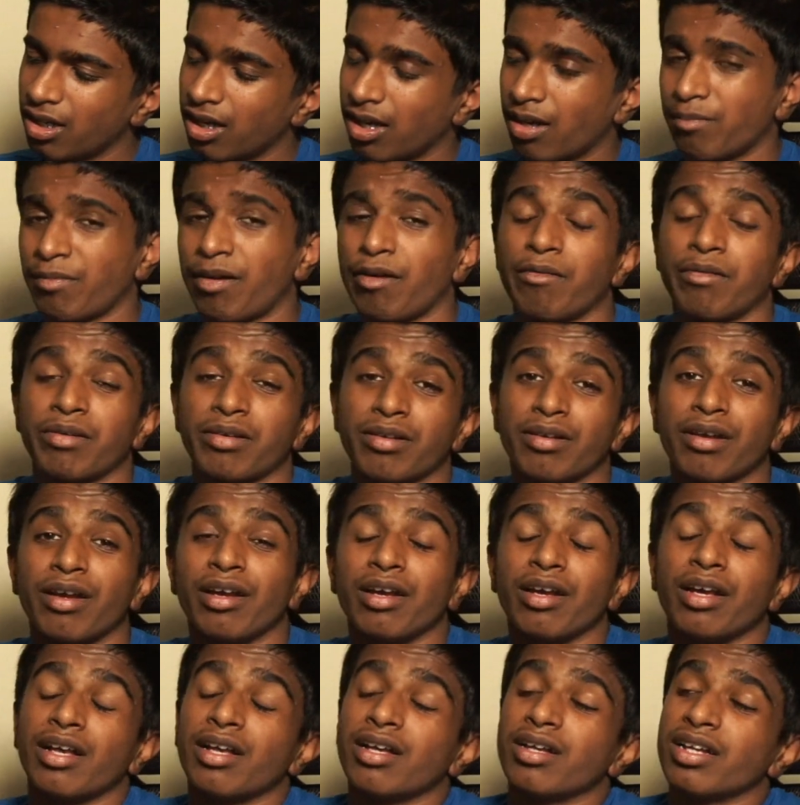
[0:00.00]
I'm not
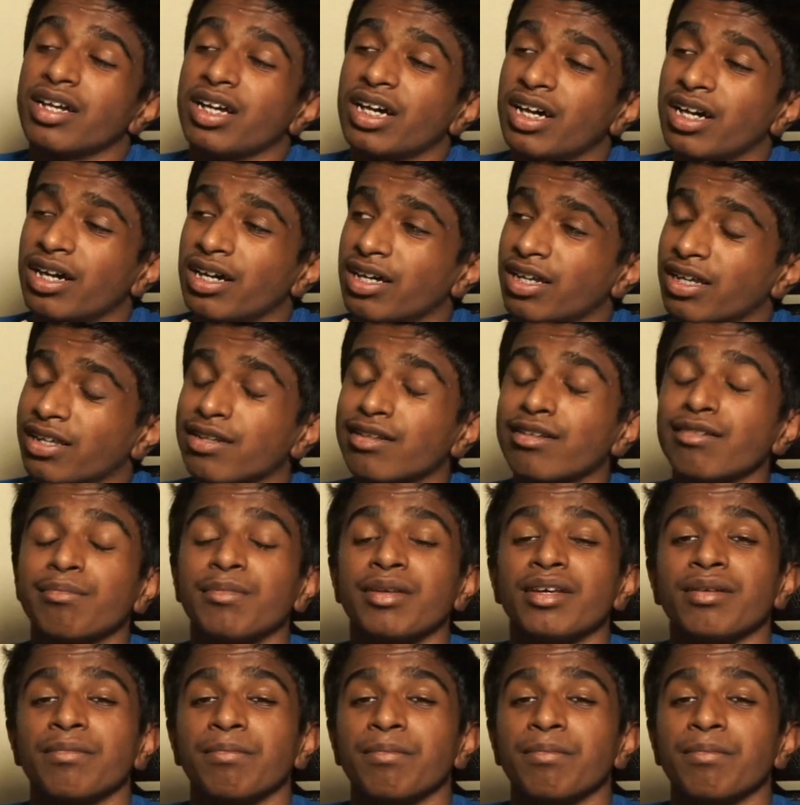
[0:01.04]
excuse me,